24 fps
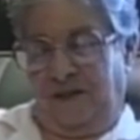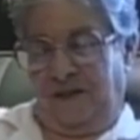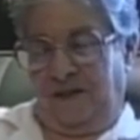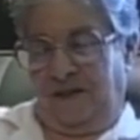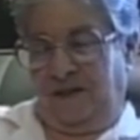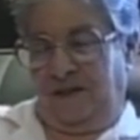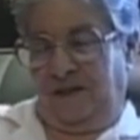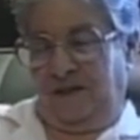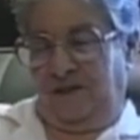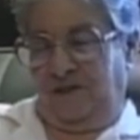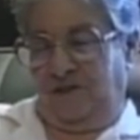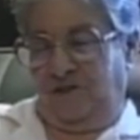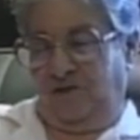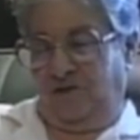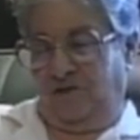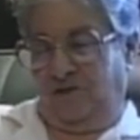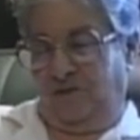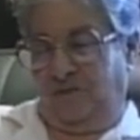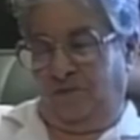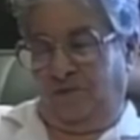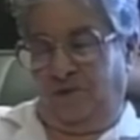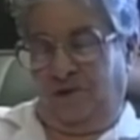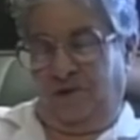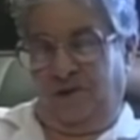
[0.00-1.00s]
I
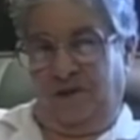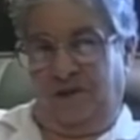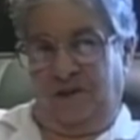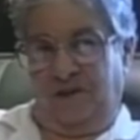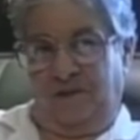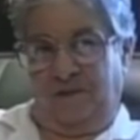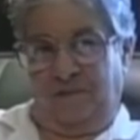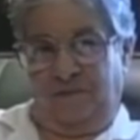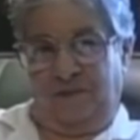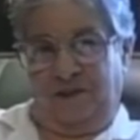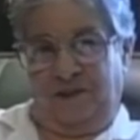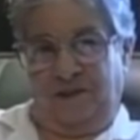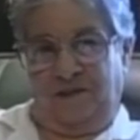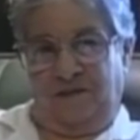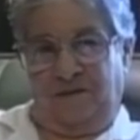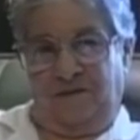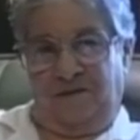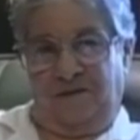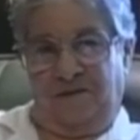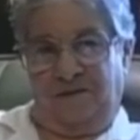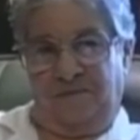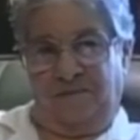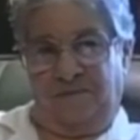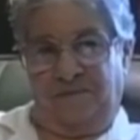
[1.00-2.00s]
enjoyed working in the
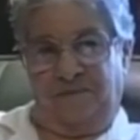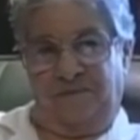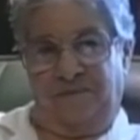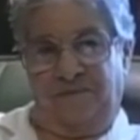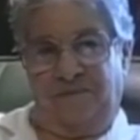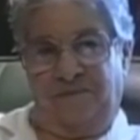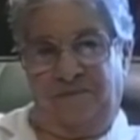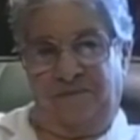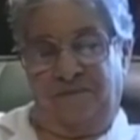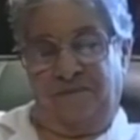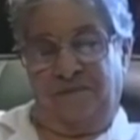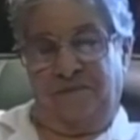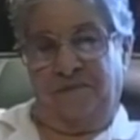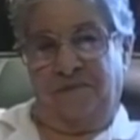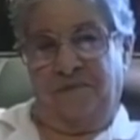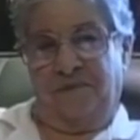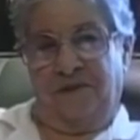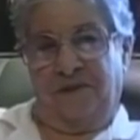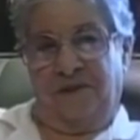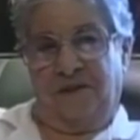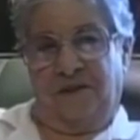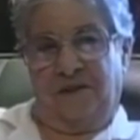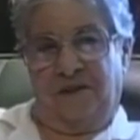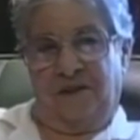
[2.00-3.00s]
mills.
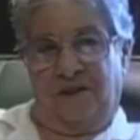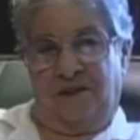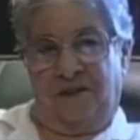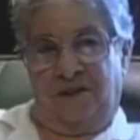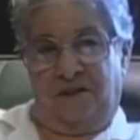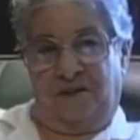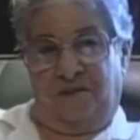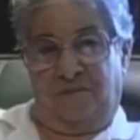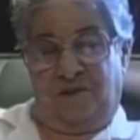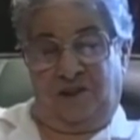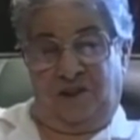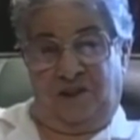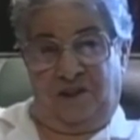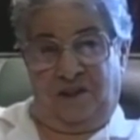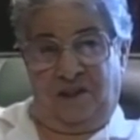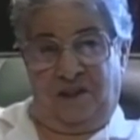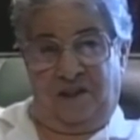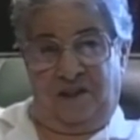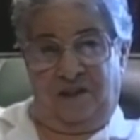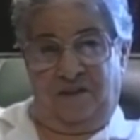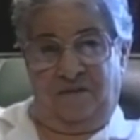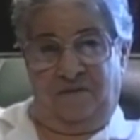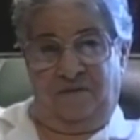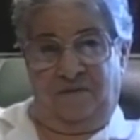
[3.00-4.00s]
Uh,
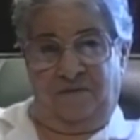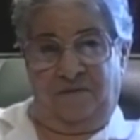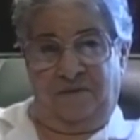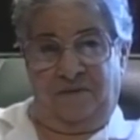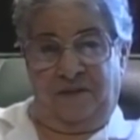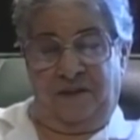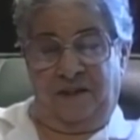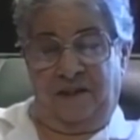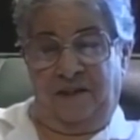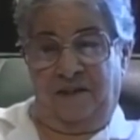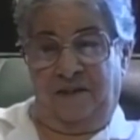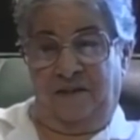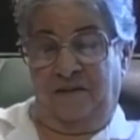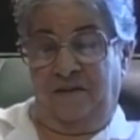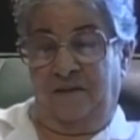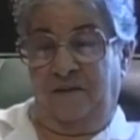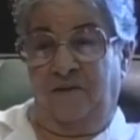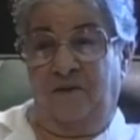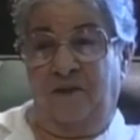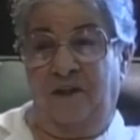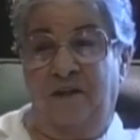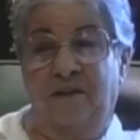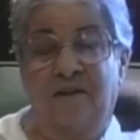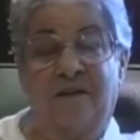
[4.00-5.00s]
myself, I,
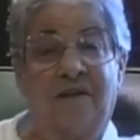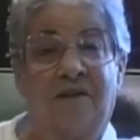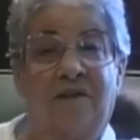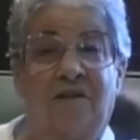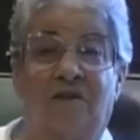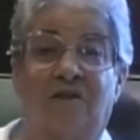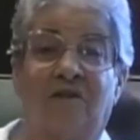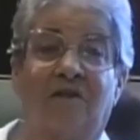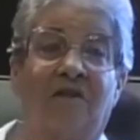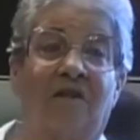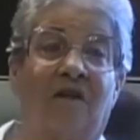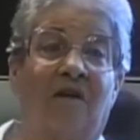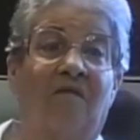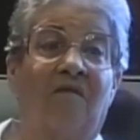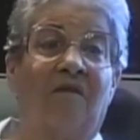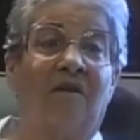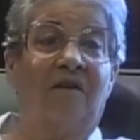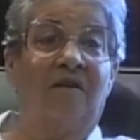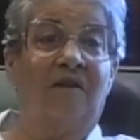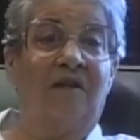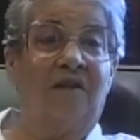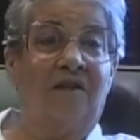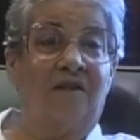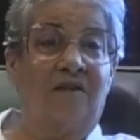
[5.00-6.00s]
reckon that's just all
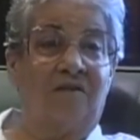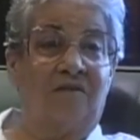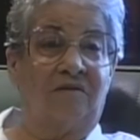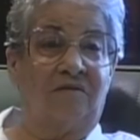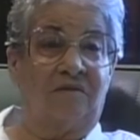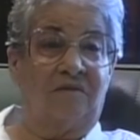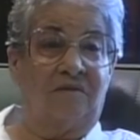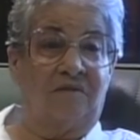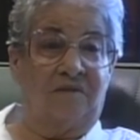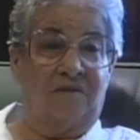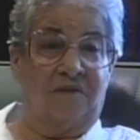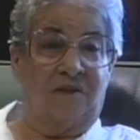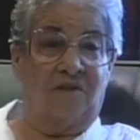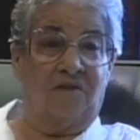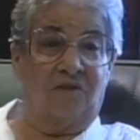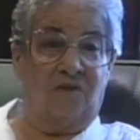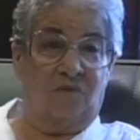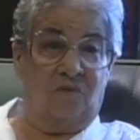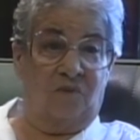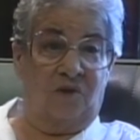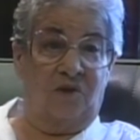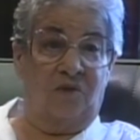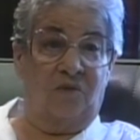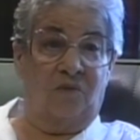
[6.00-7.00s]
I know because
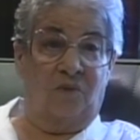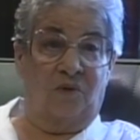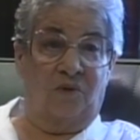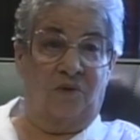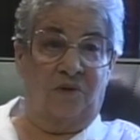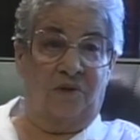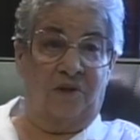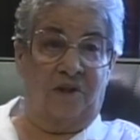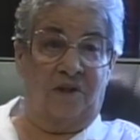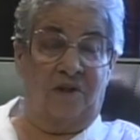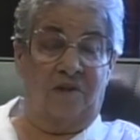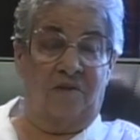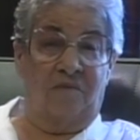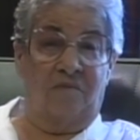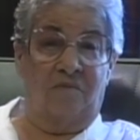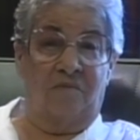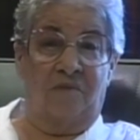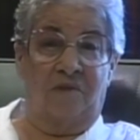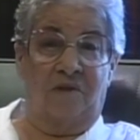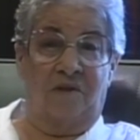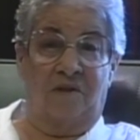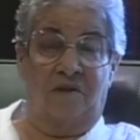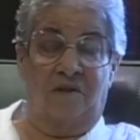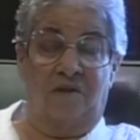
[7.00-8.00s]
I went to work in
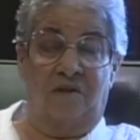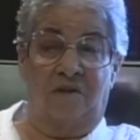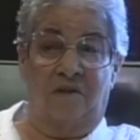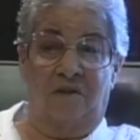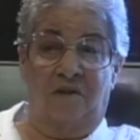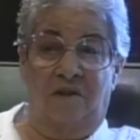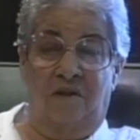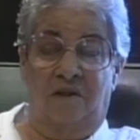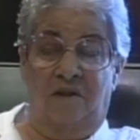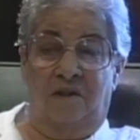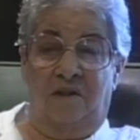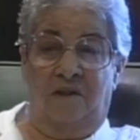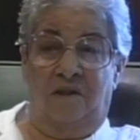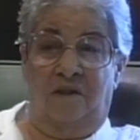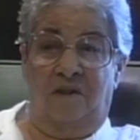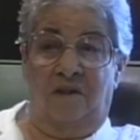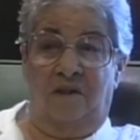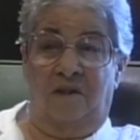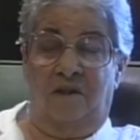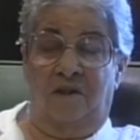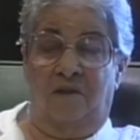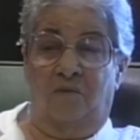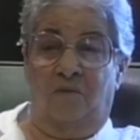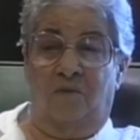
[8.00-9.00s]
the, uh,
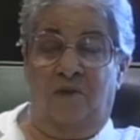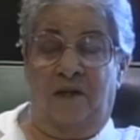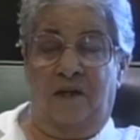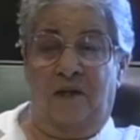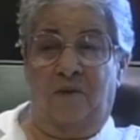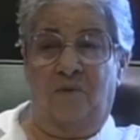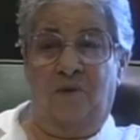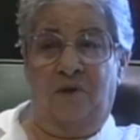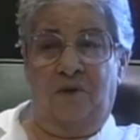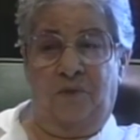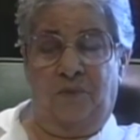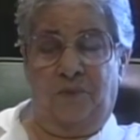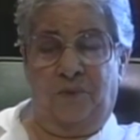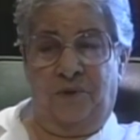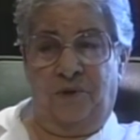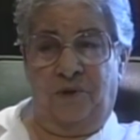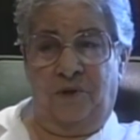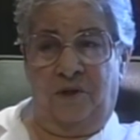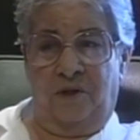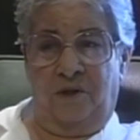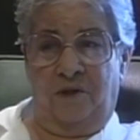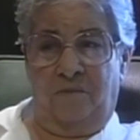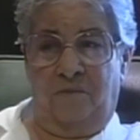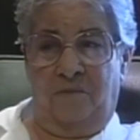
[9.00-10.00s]
when I went to
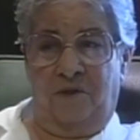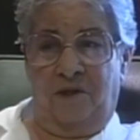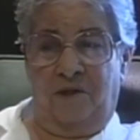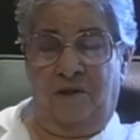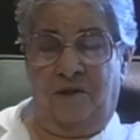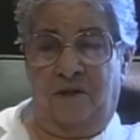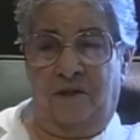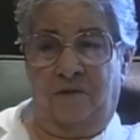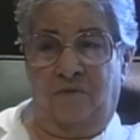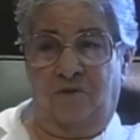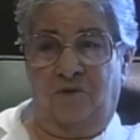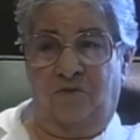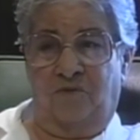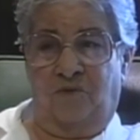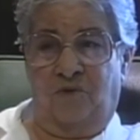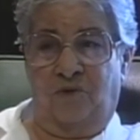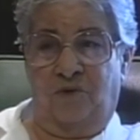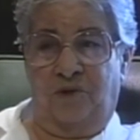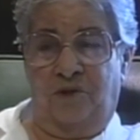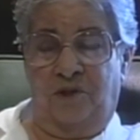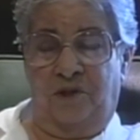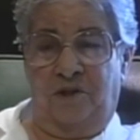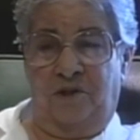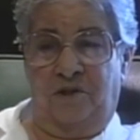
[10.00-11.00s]
work in the mill, I was
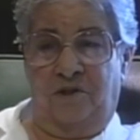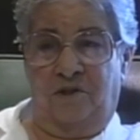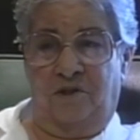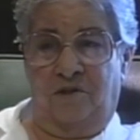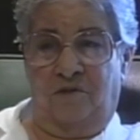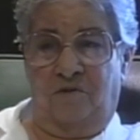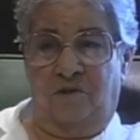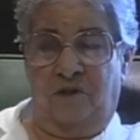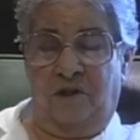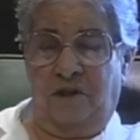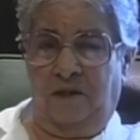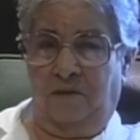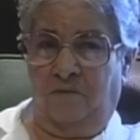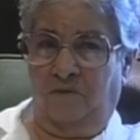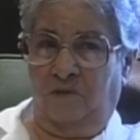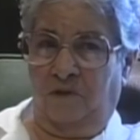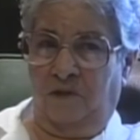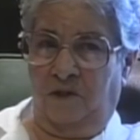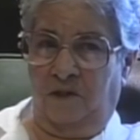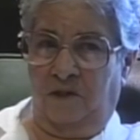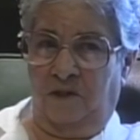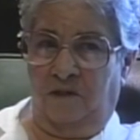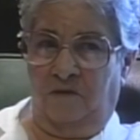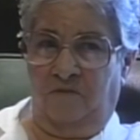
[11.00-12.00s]
14 year old and I
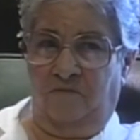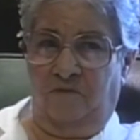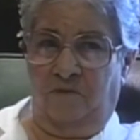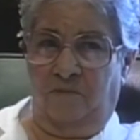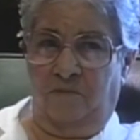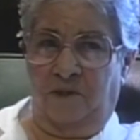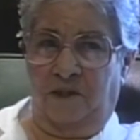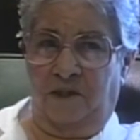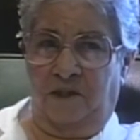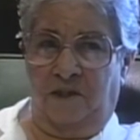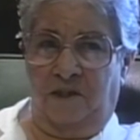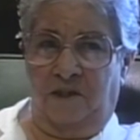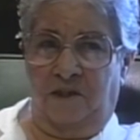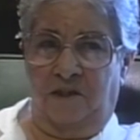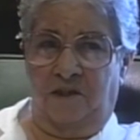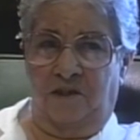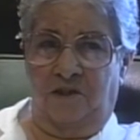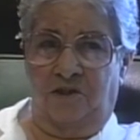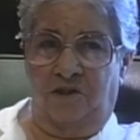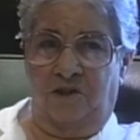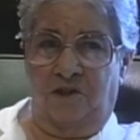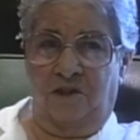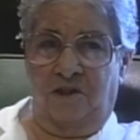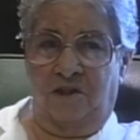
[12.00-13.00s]
was little for my
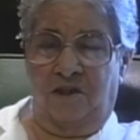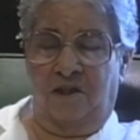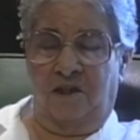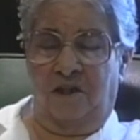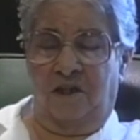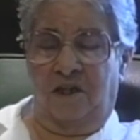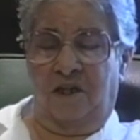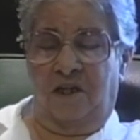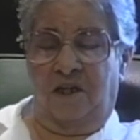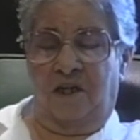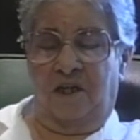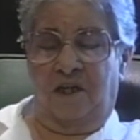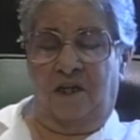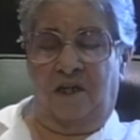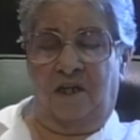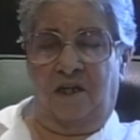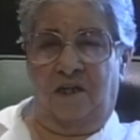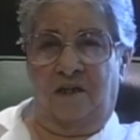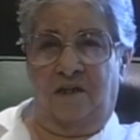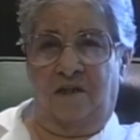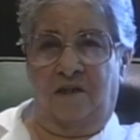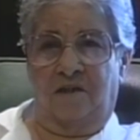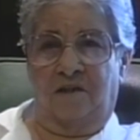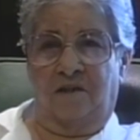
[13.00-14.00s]
age.
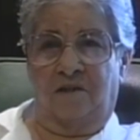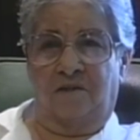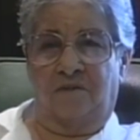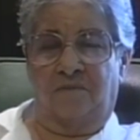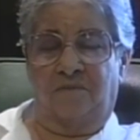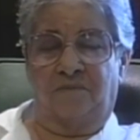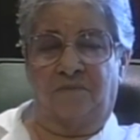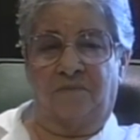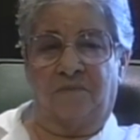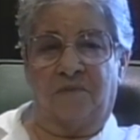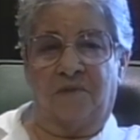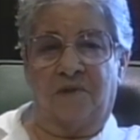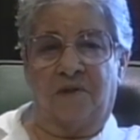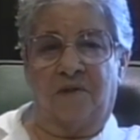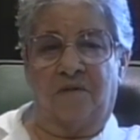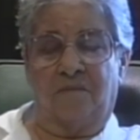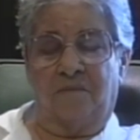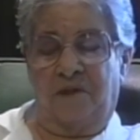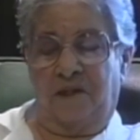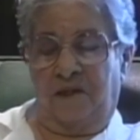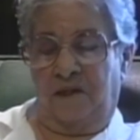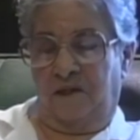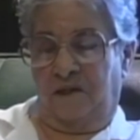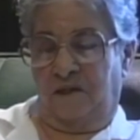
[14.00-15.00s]
And uh,
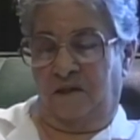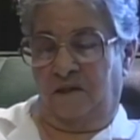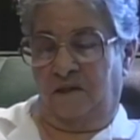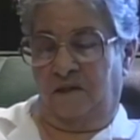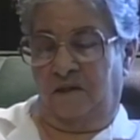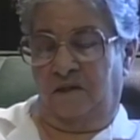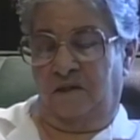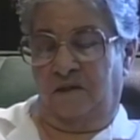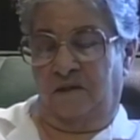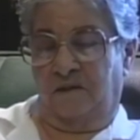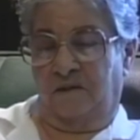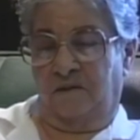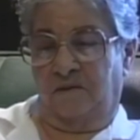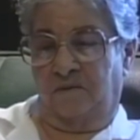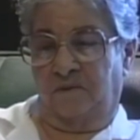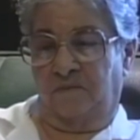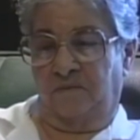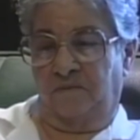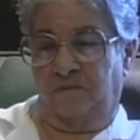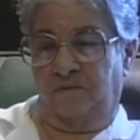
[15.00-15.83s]
my uh,